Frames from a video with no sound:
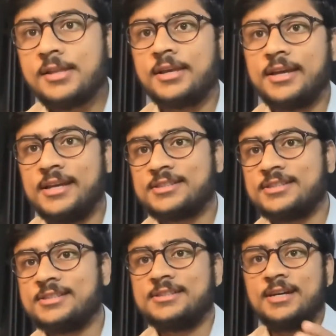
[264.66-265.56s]
the case
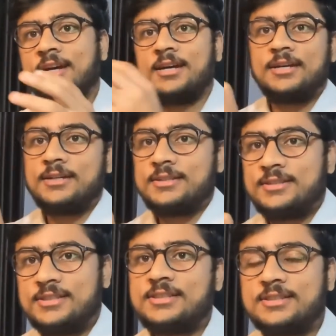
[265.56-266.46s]
is,
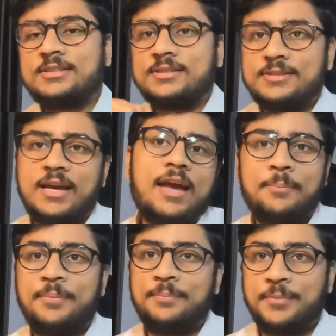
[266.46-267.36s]
this
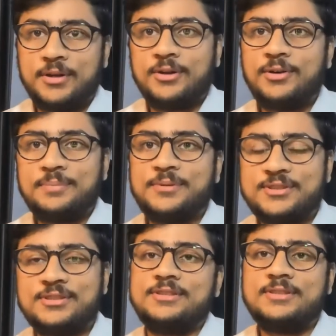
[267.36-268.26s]
particular
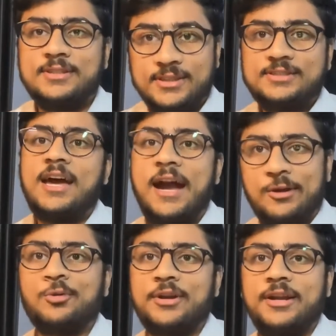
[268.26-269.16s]
person, this
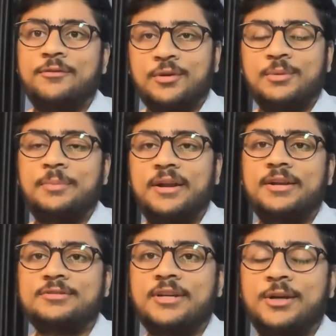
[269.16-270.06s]
advocate from the
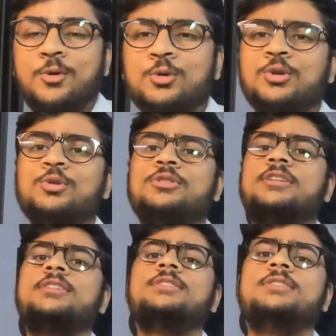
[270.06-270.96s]
plaintiff side, goes on to
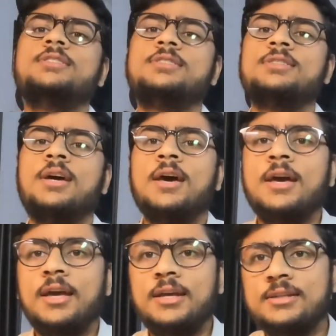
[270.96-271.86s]
say that this
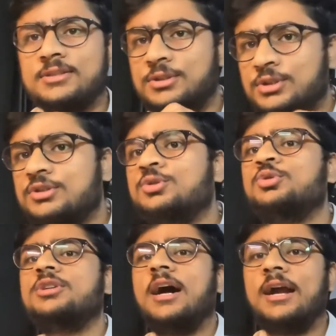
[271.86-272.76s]

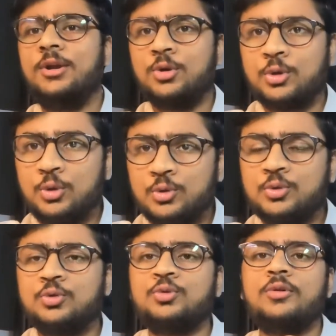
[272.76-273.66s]
junior had no
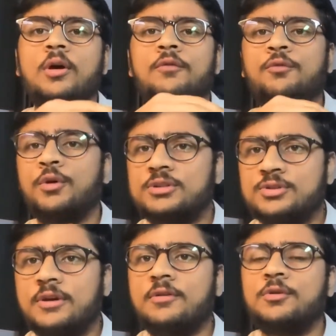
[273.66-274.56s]
clue of
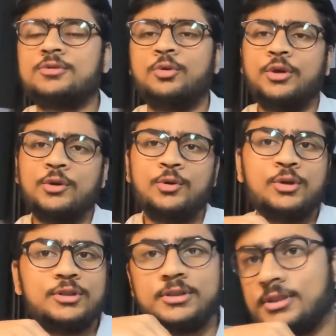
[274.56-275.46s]
whatsoever was going
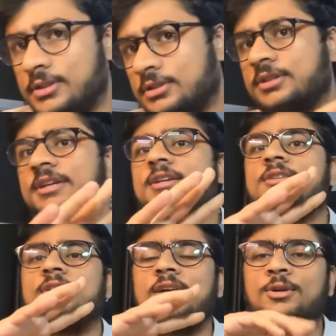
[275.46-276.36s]
on. The
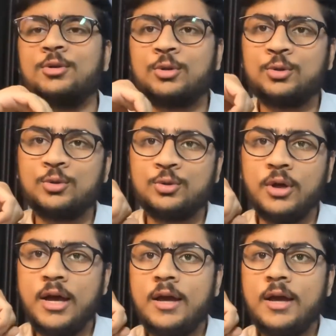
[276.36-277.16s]
intern had no clue,